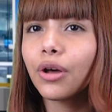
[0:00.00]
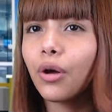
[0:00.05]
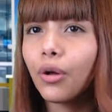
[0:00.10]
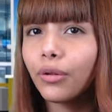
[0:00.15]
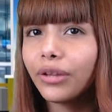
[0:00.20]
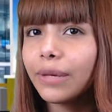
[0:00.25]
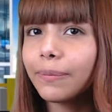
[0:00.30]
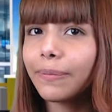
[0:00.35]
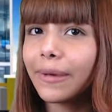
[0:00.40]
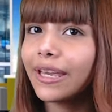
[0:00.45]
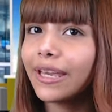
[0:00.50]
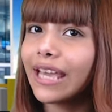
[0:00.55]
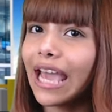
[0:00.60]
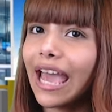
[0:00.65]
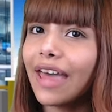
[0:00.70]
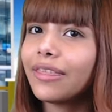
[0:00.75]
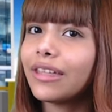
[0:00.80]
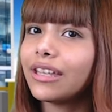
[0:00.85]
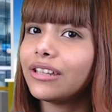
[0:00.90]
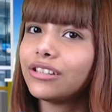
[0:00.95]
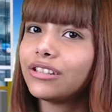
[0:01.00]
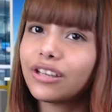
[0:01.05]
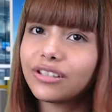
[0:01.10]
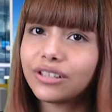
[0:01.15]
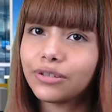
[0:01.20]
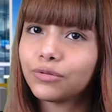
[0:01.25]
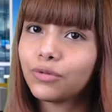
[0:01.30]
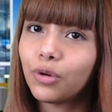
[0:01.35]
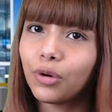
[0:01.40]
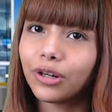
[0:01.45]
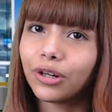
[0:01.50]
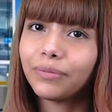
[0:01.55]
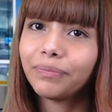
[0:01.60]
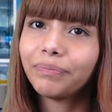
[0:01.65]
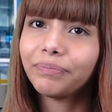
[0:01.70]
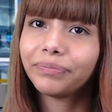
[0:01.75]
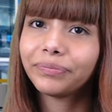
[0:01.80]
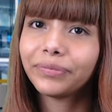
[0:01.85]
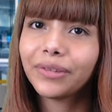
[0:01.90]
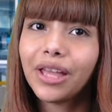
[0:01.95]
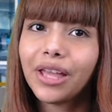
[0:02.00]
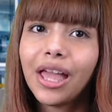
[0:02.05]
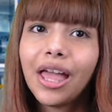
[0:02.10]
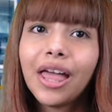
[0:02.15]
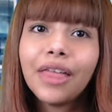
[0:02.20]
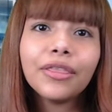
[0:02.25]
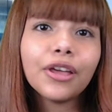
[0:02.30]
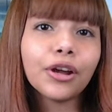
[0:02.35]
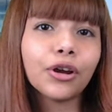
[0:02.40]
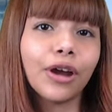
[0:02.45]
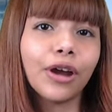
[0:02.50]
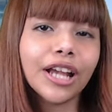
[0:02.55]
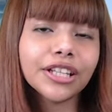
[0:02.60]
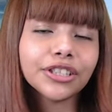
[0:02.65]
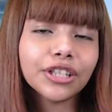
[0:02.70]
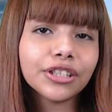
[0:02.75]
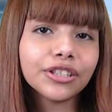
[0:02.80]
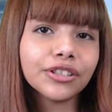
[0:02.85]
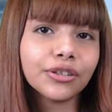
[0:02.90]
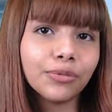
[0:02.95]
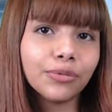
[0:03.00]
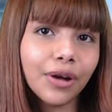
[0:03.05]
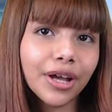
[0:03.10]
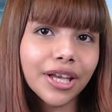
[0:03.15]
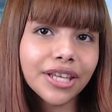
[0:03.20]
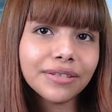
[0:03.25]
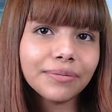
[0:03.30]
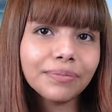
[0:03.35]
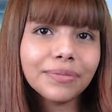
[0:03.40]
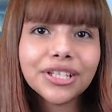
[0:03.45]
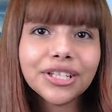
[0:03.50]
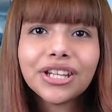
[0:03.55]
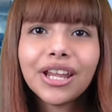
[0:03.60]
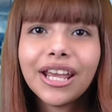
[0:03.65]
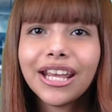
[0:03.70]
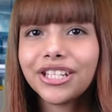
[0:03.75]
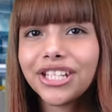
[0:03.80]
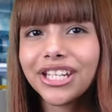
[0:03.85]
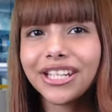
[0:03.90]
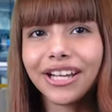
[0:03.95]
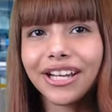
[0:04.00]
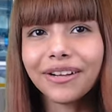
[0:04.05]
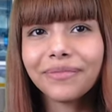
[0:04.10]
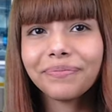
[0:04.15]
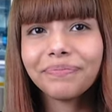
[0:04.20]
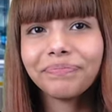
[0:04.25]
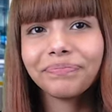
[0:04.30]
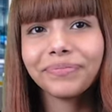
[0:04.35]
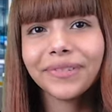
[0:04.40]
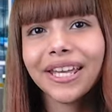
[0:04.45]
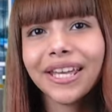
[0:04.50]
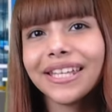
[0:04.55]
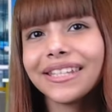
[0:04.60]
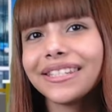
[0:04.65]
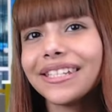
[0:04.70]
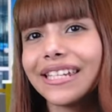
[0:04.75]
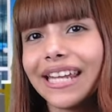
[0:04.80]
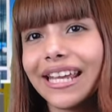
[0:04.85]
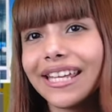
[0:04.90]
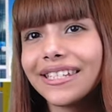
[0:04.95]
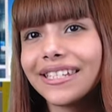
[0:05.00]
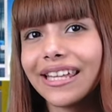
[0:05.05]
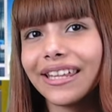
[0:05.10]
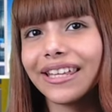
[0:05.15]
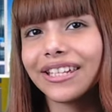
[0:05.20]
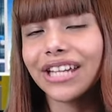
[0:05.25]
only big cat that doesn't roar? The correct answer was a cheetah. Today's daily